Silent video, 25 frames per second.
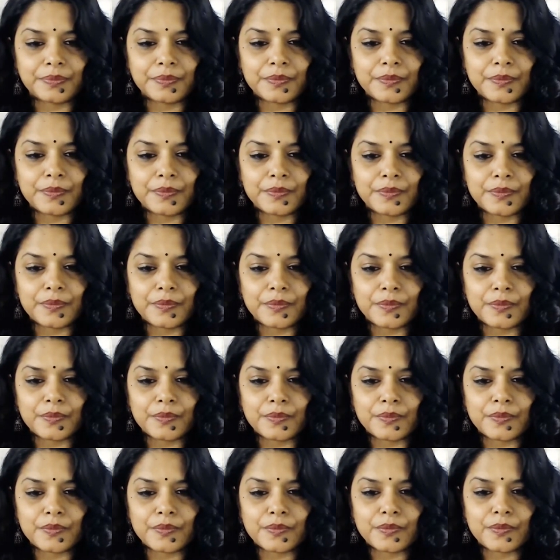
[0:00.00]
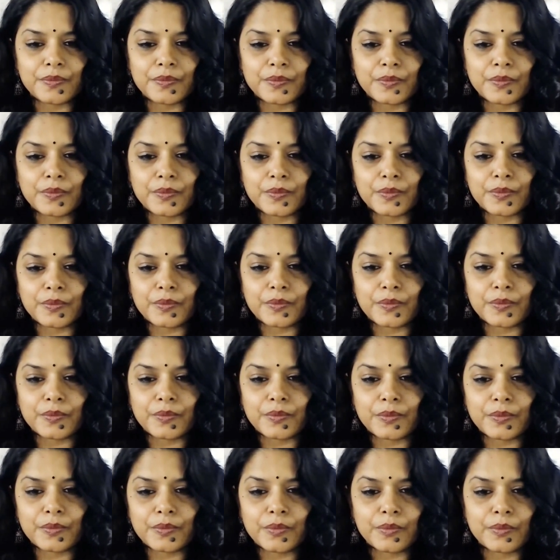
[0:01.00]

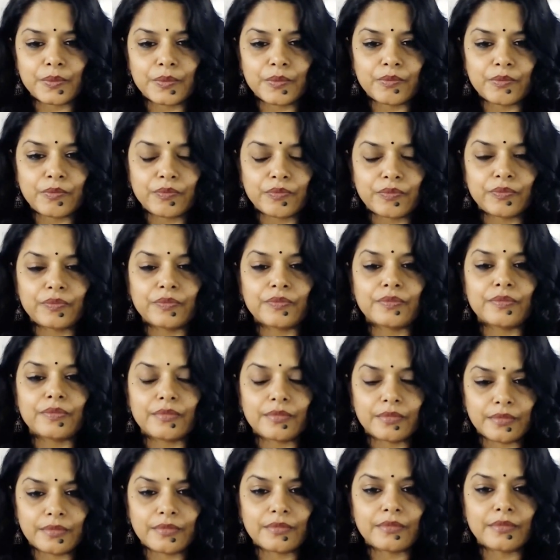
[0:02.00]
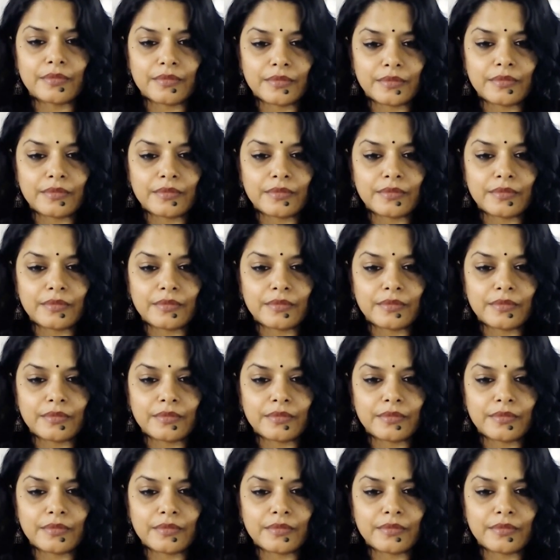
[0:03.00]
No words are spoken by the person on screen.